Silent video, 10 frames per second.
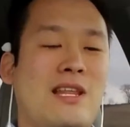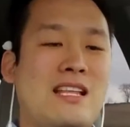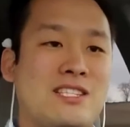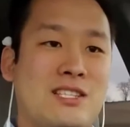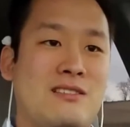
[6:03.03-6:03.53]

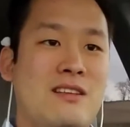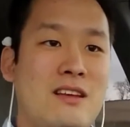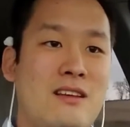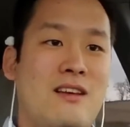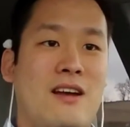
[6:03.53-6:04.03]
that's,
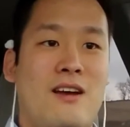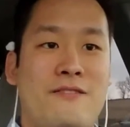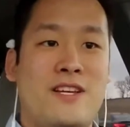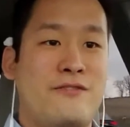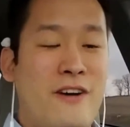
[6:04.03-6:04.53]
if
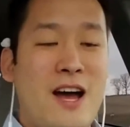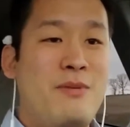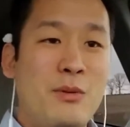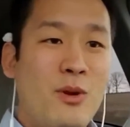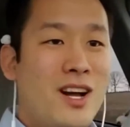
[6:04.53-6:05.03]
there's 5
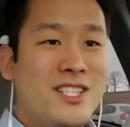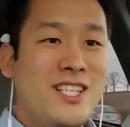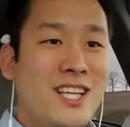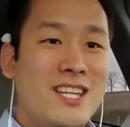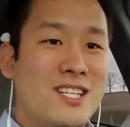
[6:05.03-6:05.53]
people
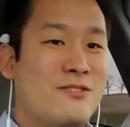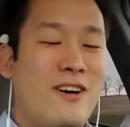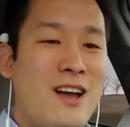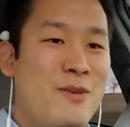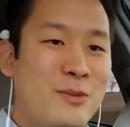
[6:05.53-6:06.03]
watching and there's
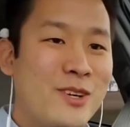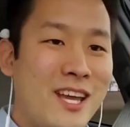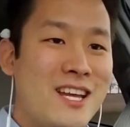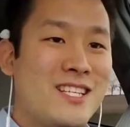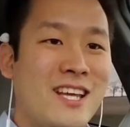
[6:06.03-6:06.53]
5 people
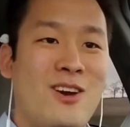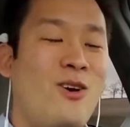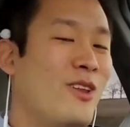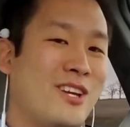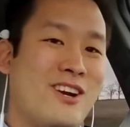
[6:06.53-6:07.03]
engaging, like,
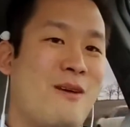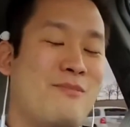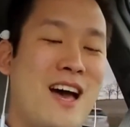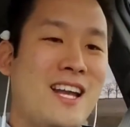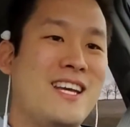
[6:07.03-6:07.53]
holy crap,
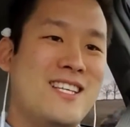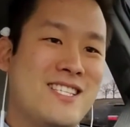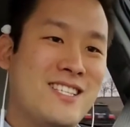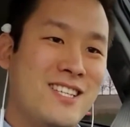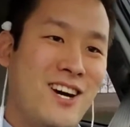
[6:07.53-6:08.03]
that is
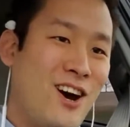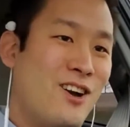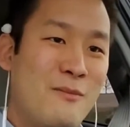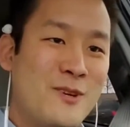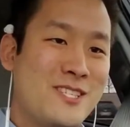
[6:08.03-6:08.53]

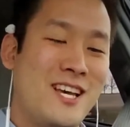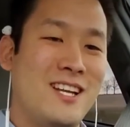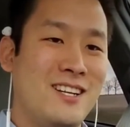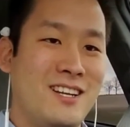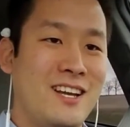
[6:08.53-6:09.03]

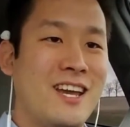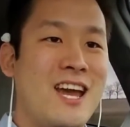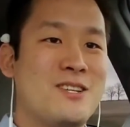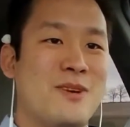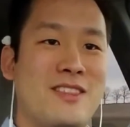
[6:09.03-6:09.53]
100%
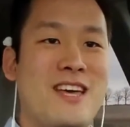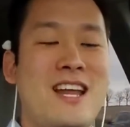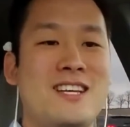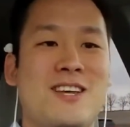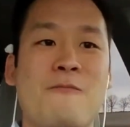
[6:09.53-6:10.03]
engagement.
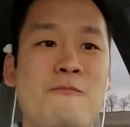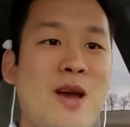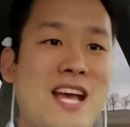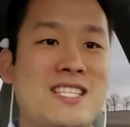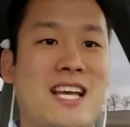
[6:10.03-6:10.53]
That is
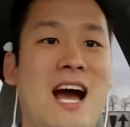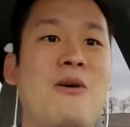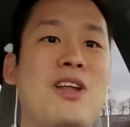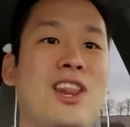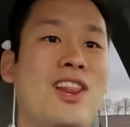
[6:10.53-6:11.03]
amazing. I
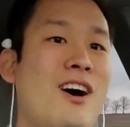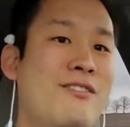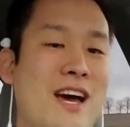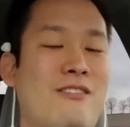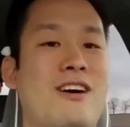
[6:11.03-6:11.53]
would
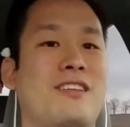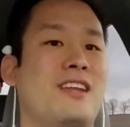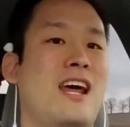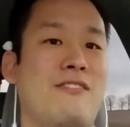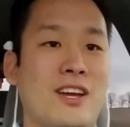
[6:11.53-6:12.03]
love that rather
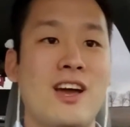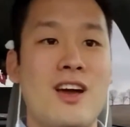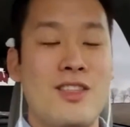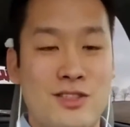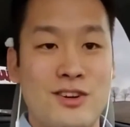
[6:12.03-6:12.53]
than having
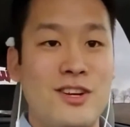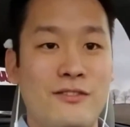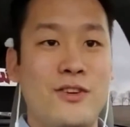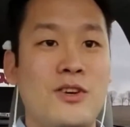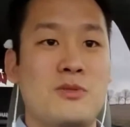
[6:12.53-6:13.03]
30
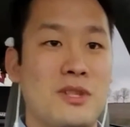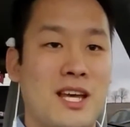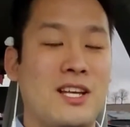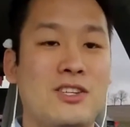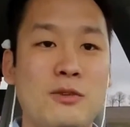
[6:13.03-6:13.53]
views with
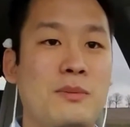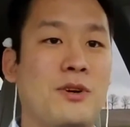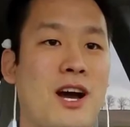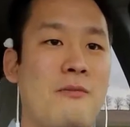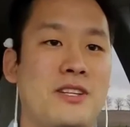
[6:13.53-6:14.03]
like 2
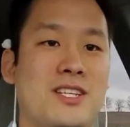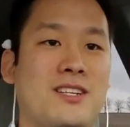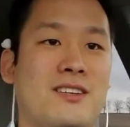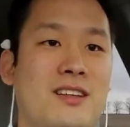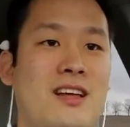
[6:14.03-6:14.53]
people commenting.
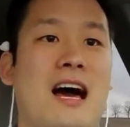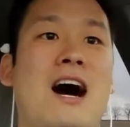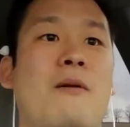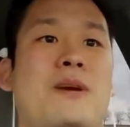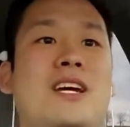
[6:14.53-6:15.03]

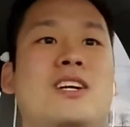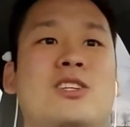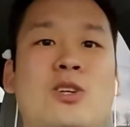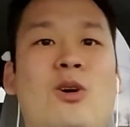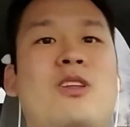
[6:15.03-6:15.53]
I'll be
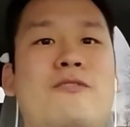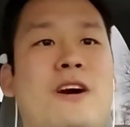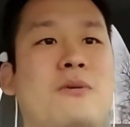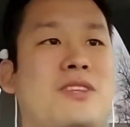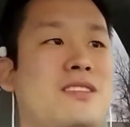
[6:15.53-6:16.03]
totally
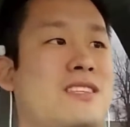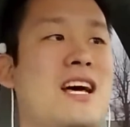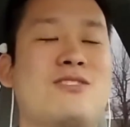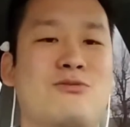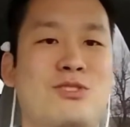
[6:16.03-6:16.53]
fine with it.
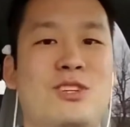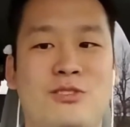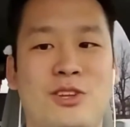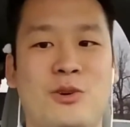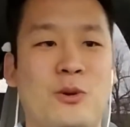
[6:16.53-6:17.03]
That's really,
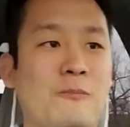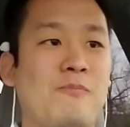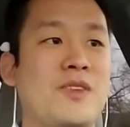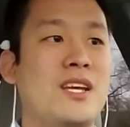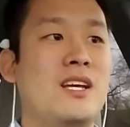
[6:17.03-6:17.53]
really cool.
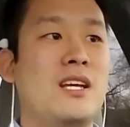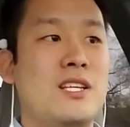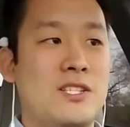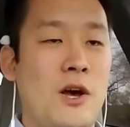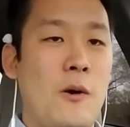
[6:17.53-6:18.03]

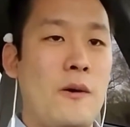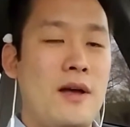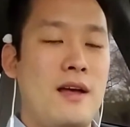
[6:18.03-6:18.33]
So